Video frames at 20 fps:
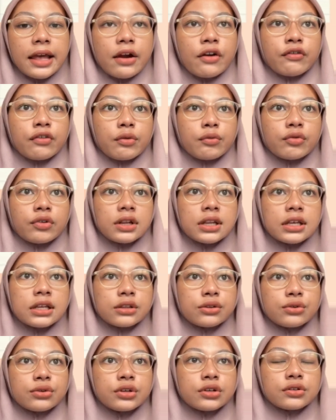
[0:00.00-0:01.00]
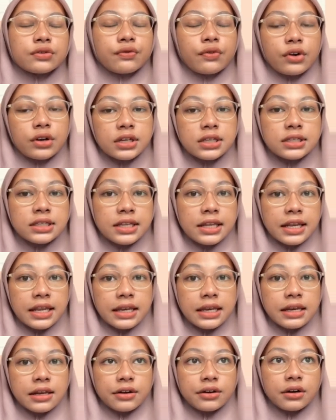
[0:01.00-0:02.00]
type of formula to use for the
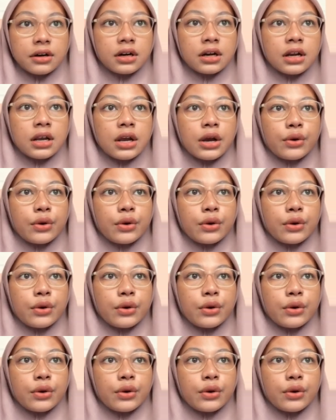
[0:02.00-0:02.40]
cylinder,